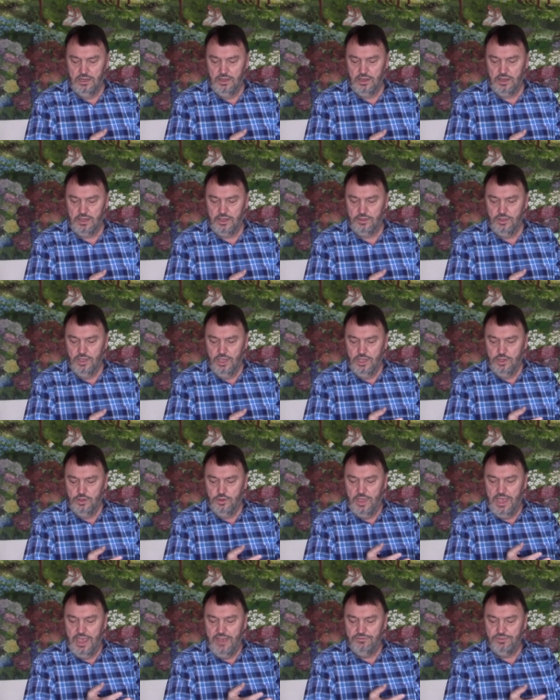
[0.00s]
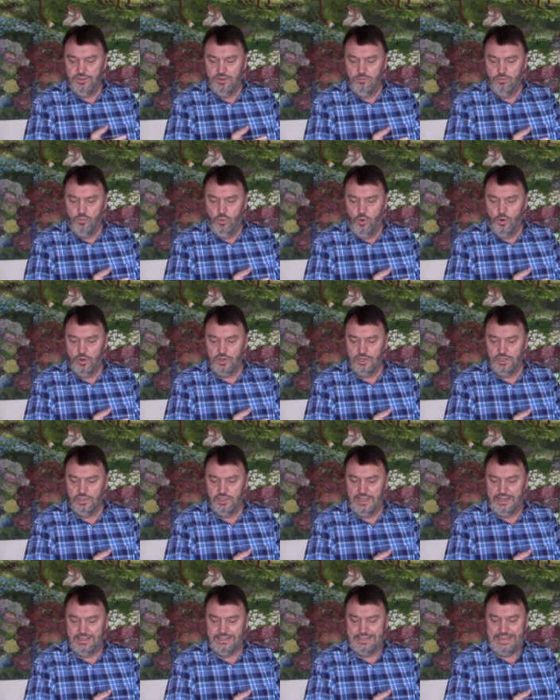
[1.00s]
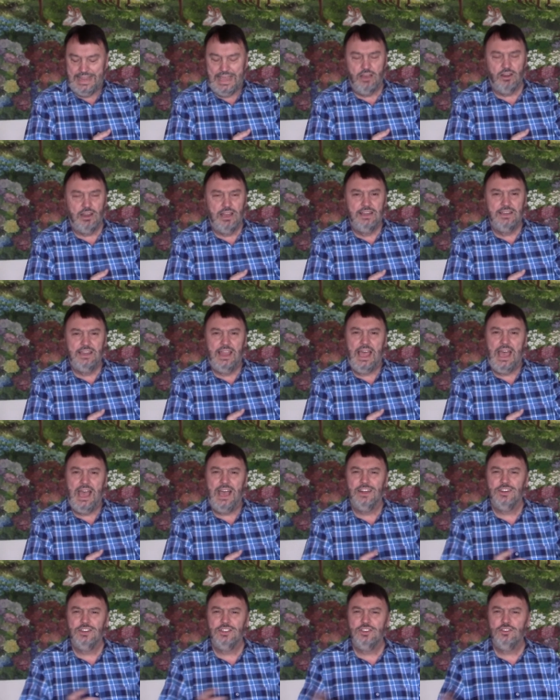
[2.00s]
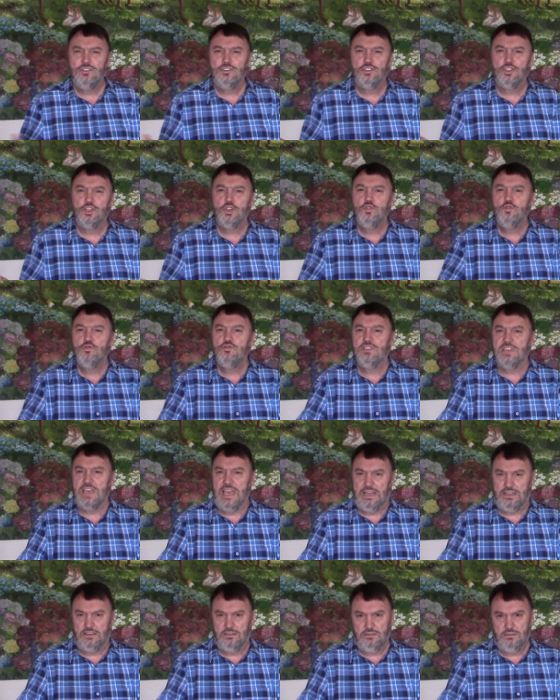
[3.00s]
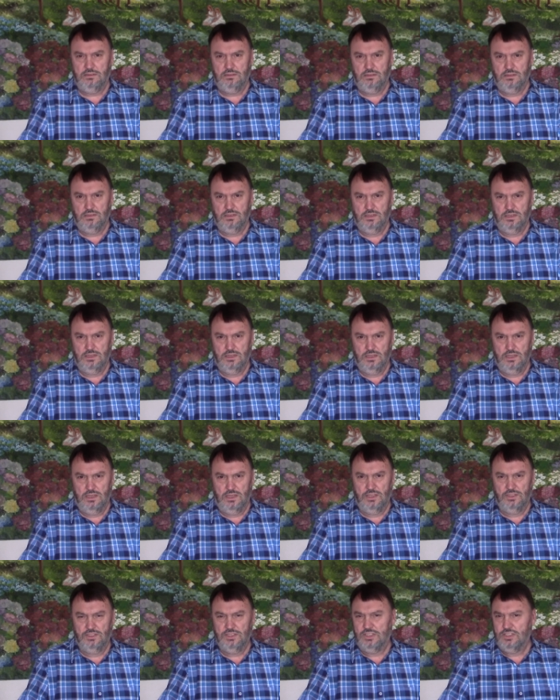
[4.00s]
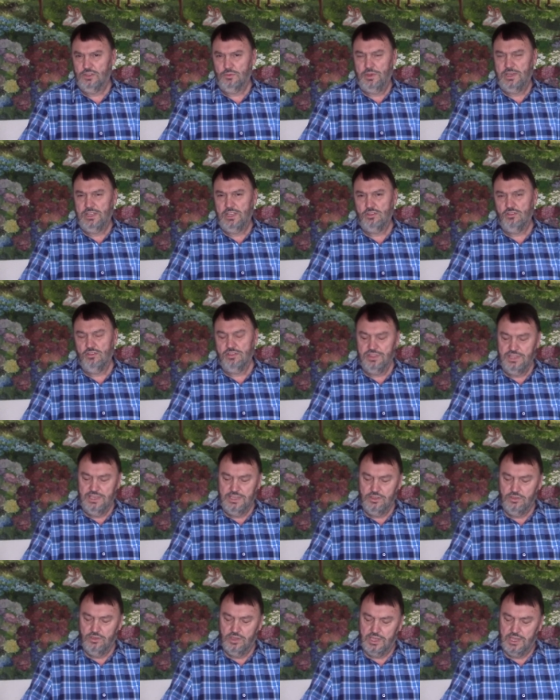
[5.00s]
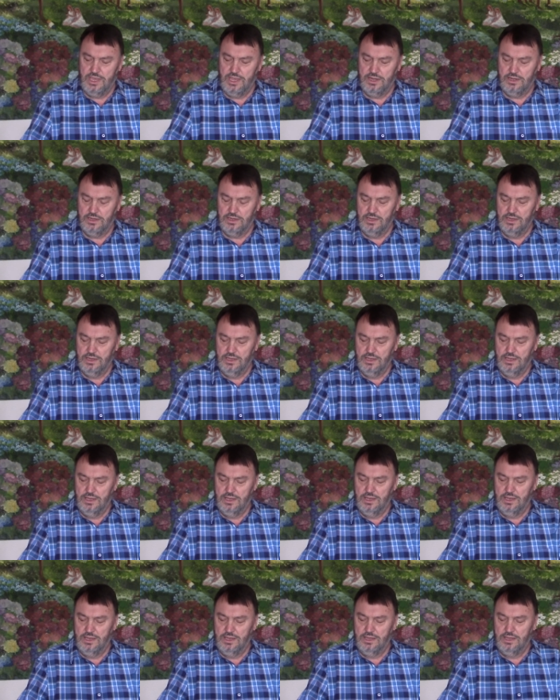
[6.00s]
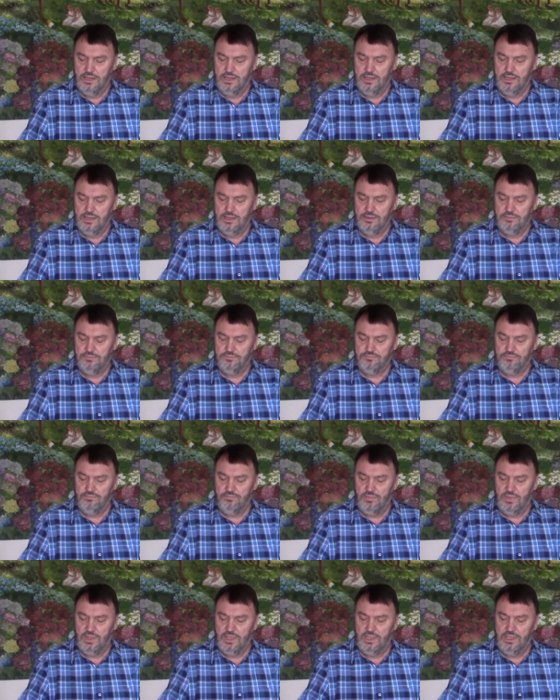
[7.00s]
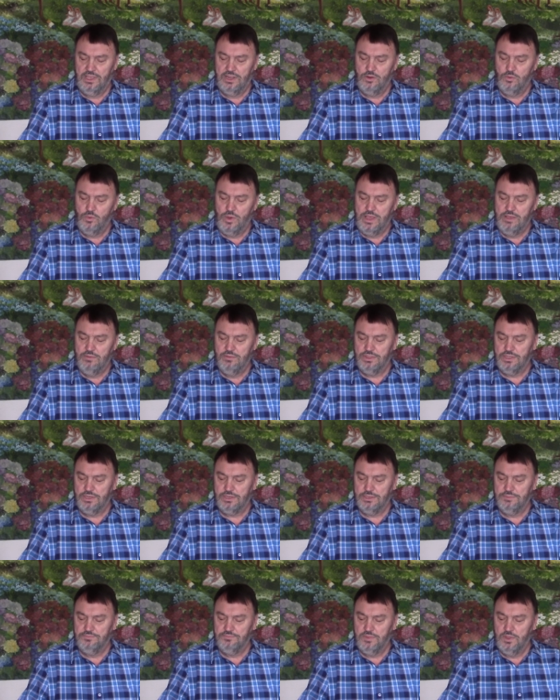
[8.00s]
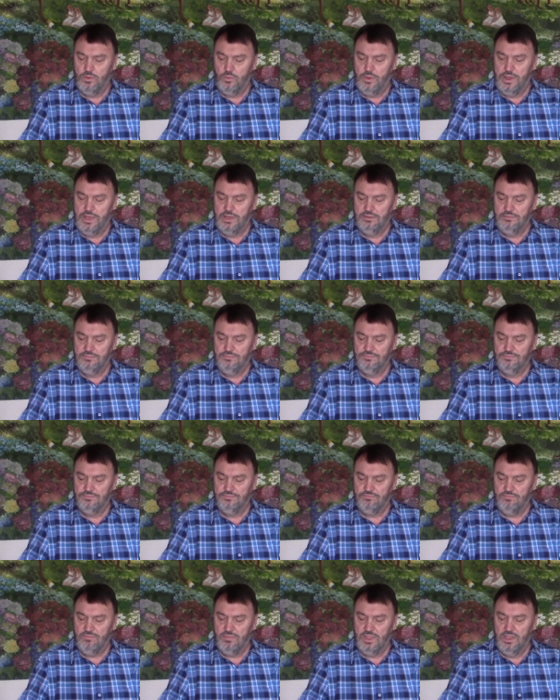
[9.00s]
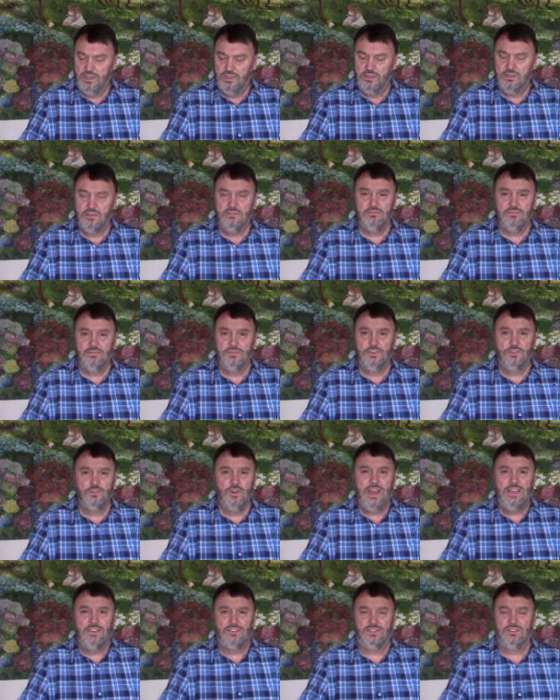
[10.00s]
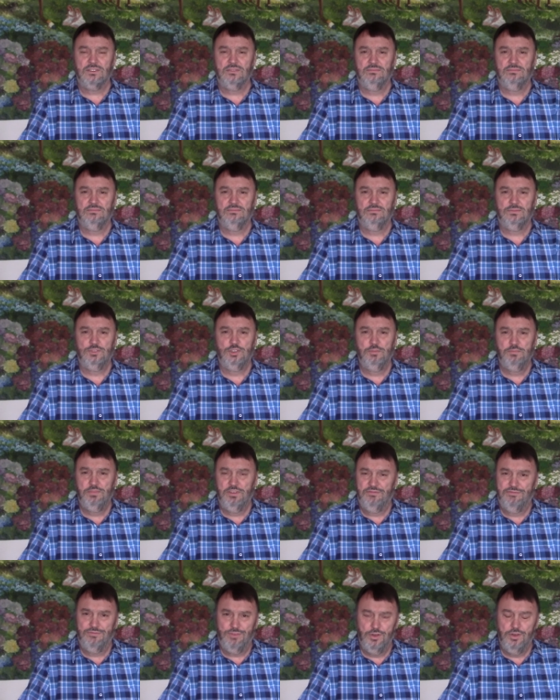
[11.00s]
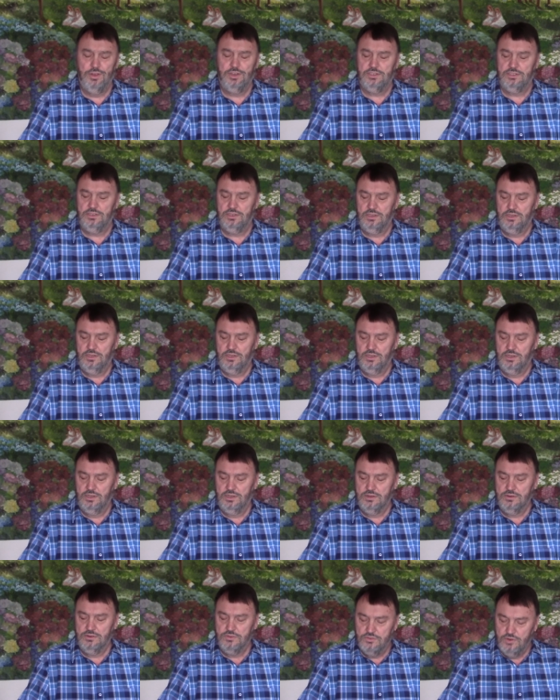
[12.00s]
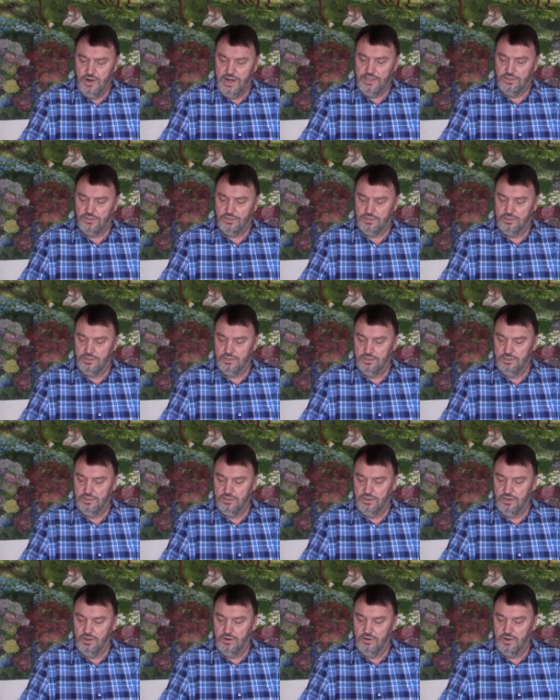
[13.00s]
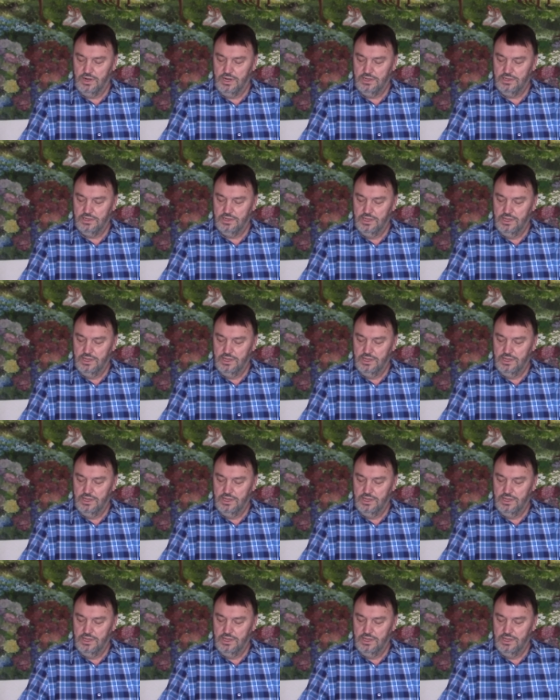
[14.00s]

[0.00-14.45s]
Okay, you have to water that down. Now, how do you do that in such a way that you think you can uh, get away with it? Well, grace. You pervert grace, all right?